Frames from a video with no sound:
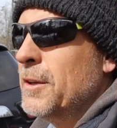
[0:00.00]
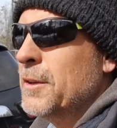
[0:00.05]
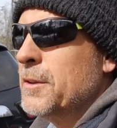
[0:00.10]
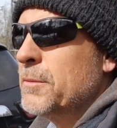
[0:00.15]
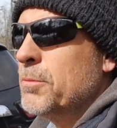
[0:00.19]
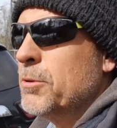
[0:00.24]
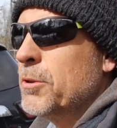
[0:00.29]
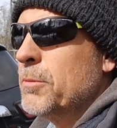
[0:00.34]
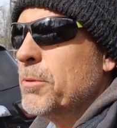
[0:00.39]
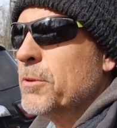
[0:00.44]

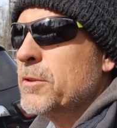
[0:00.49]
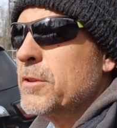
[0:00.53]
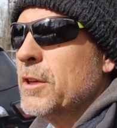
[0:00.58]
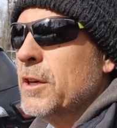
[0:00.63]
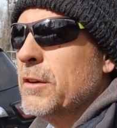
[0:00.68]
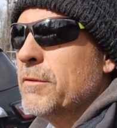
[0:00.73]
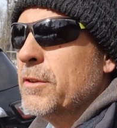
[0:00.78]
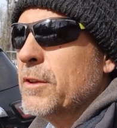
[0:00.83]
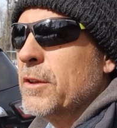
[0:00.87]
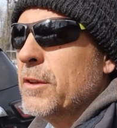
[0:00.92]
Let's put about
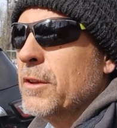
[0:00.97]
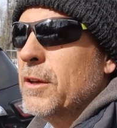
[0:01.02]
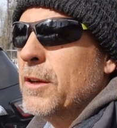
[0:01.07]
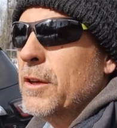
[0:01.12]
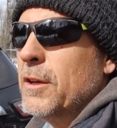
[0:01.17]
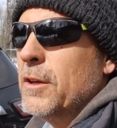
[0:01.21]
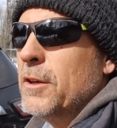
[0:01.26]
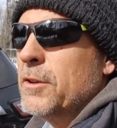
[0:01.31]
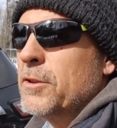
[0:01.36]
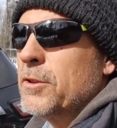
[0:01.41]
7.
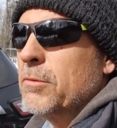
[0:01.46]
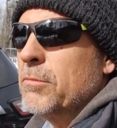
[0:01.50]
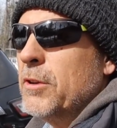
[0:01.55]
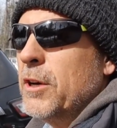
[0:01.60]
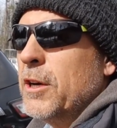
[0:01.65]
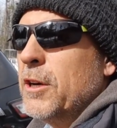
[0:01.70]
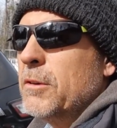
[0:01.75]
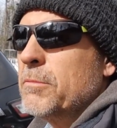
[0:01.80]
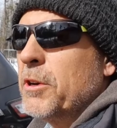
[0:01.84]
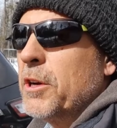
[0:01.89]
So
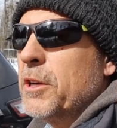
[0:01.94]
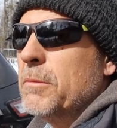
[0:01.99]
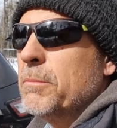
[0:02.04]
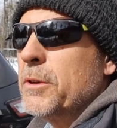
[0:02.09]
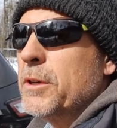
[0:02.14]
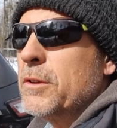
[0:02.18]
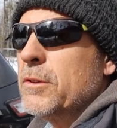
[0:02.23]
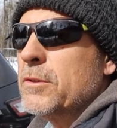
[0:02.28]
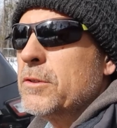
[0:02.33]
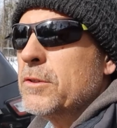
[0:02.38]
now I'm getting
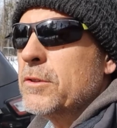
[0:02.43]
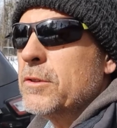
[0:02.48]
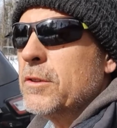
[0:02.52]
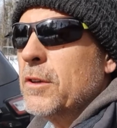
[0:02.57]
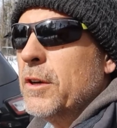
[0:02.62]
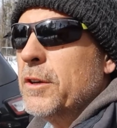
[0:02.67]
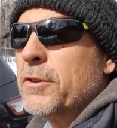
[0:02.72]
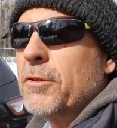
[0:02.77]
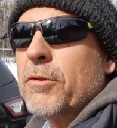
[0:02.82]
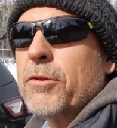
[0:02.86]

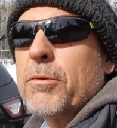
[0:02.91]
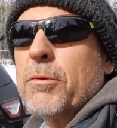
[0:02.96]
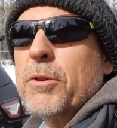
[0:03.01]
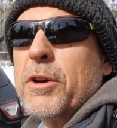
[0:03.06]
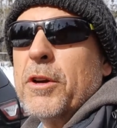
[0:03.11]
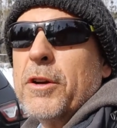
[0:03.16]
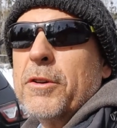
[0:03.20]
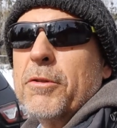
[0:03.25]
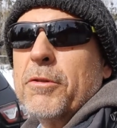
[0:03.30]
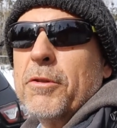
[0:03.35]
bills under
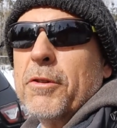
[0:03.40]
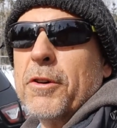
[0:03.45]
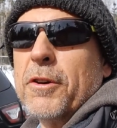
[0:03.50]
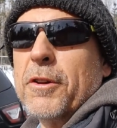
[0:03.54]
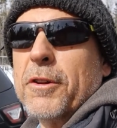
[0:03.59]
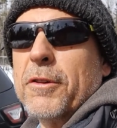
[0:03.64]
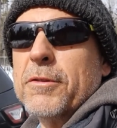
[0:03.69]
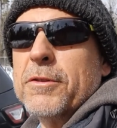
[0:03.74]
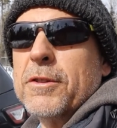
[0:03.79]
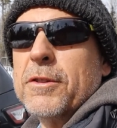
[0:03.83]

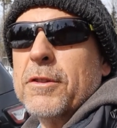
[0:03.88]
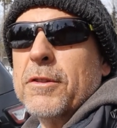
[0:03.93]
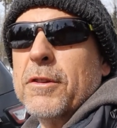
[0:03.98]
$300,